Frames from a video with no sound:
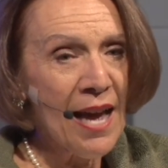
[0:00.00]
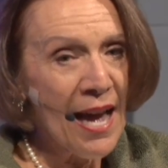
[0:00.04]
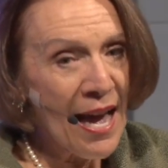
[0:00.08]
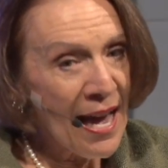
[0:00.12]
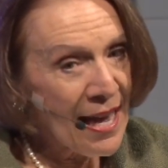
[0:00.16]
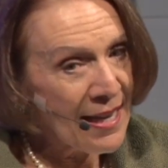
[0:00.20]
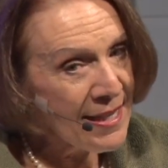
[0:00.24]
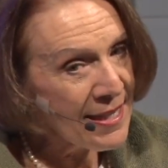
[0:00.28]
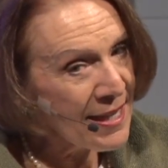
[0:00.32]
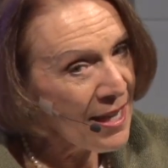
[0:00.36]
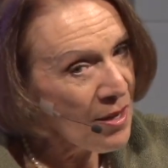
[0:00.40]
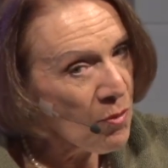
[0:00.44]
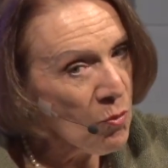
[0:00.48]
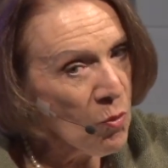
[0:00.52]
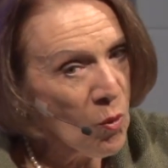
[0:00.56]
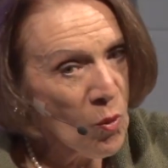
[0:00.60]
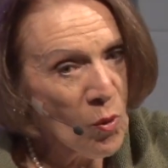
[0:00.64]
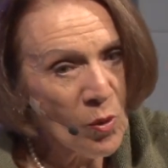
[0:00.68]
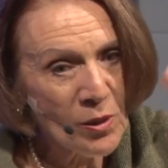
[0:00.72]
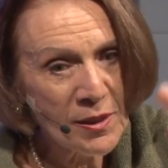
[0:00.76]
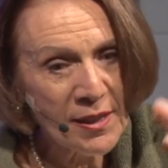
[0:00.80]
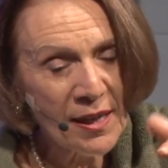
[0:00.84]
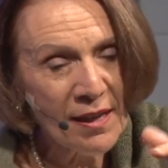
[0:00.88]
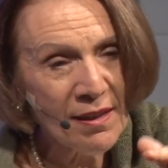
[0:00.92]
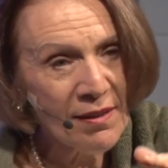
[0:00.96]
As they
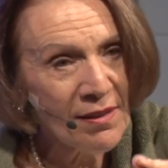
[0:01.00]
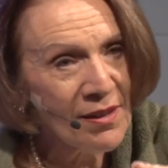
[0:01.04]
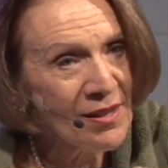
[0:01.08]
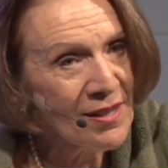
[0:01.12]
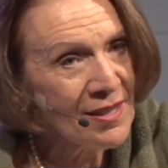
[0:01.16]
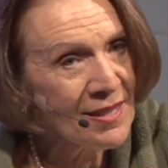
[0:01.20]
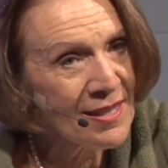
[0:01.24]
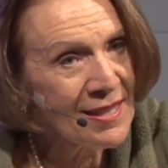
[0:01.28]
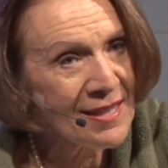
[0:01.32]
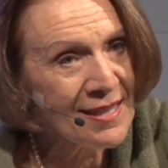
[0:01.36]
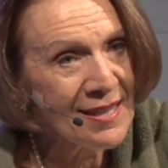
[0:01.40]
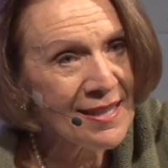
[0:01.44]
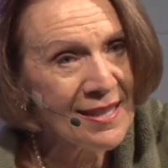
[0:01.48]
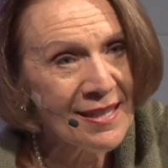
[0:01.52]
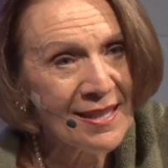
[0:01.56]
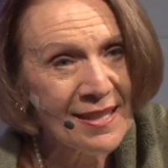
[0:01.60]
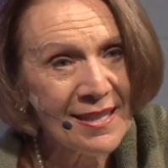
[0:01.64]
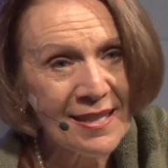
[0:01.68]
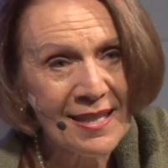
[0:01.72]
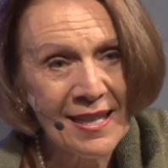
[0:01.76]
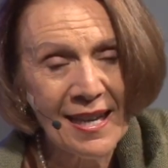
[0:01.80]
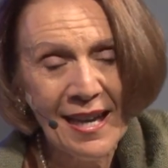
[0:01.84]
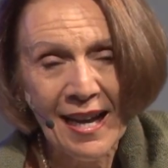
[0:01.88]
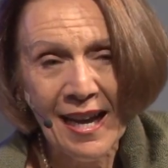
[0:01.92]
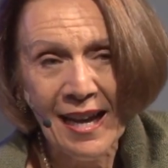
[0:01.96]
walk down those
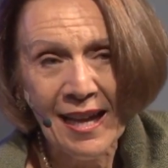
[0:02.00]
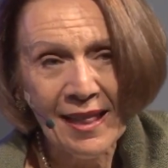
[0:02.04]
stairs,